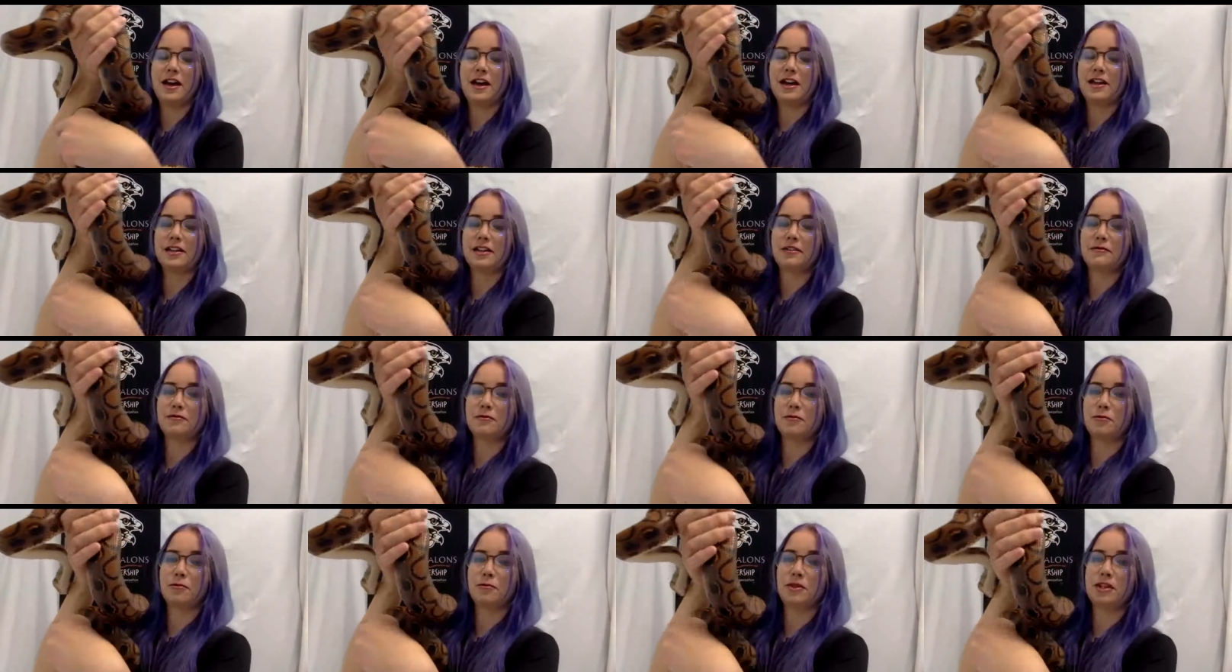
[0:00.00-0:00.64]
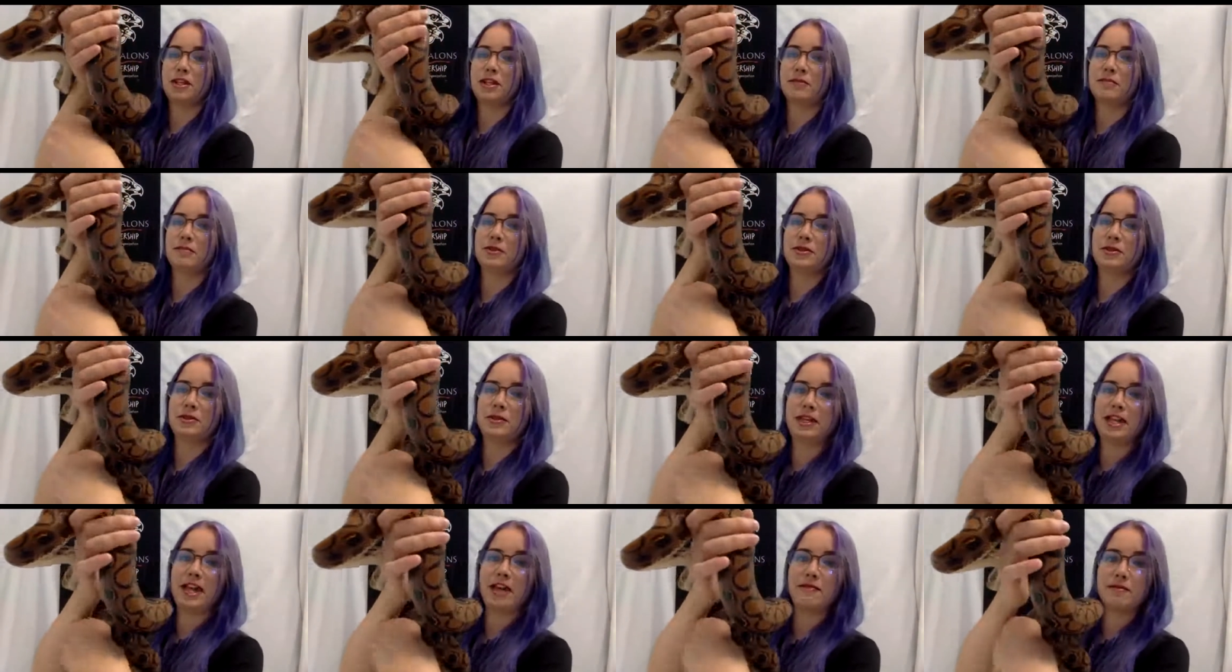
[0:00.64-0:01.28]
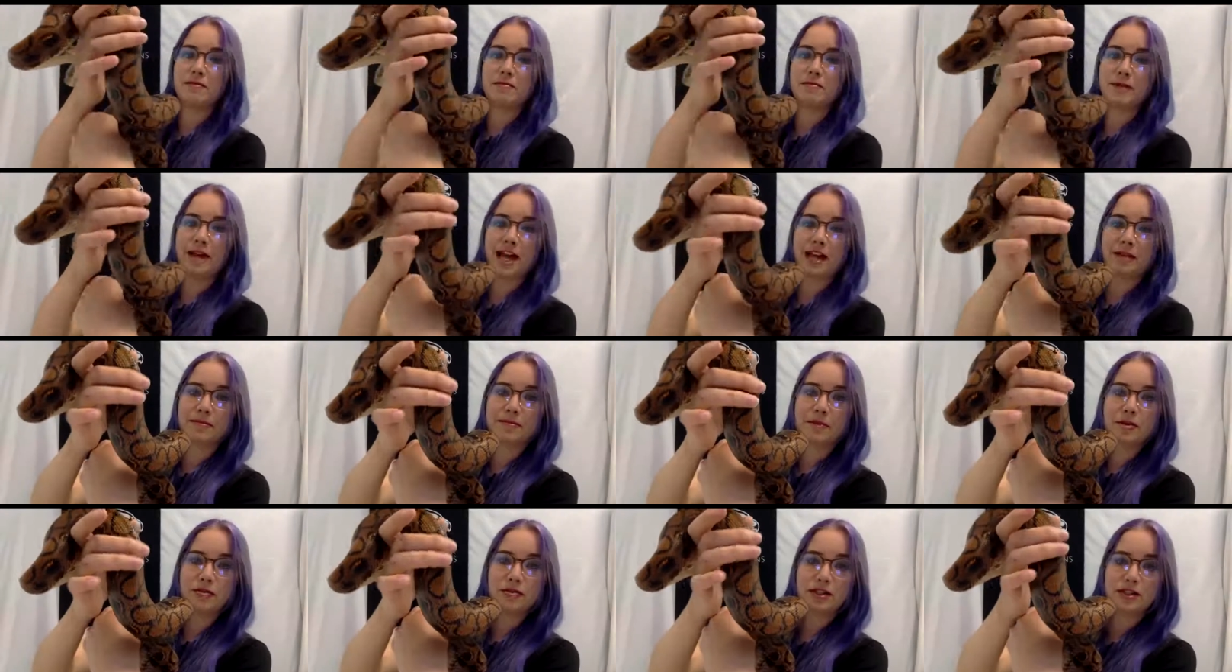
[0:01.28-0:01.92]
ton of ribs. So they have a
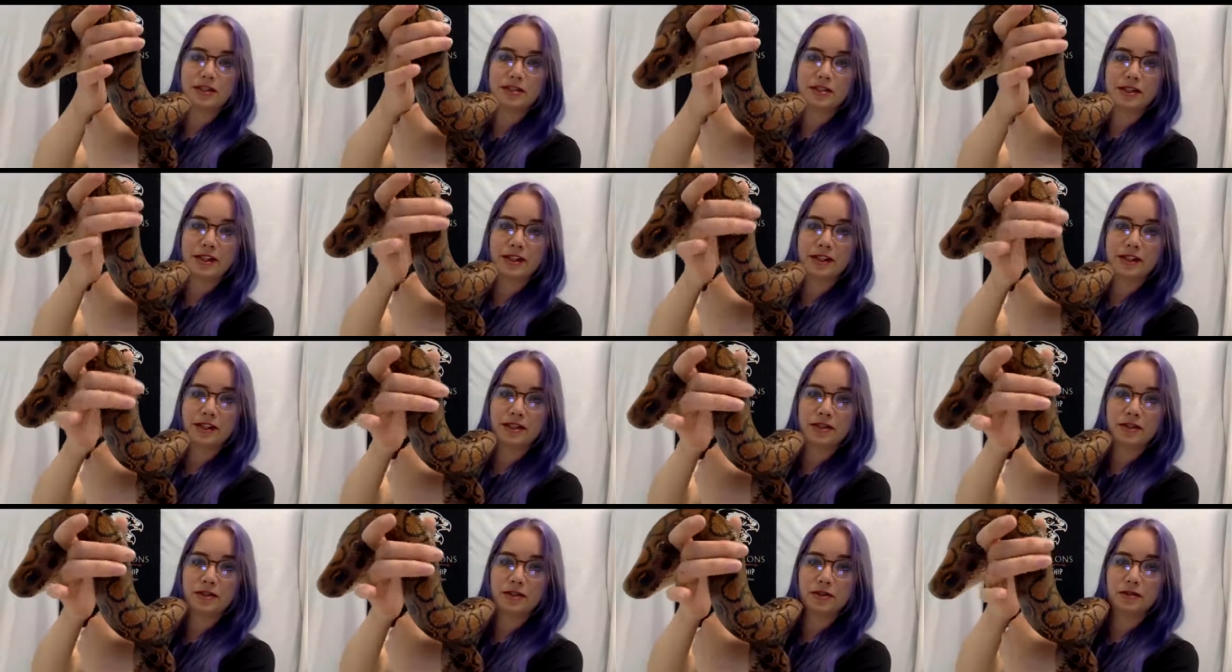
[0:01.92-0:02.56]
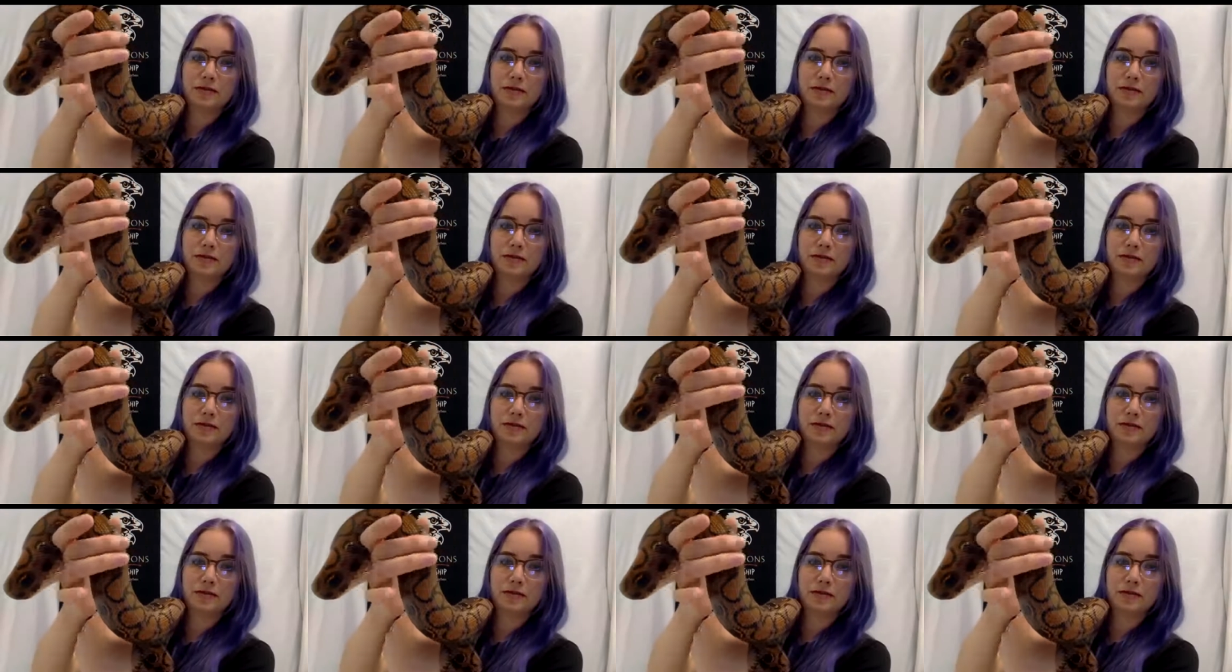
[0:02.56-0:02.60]
backbone just like us.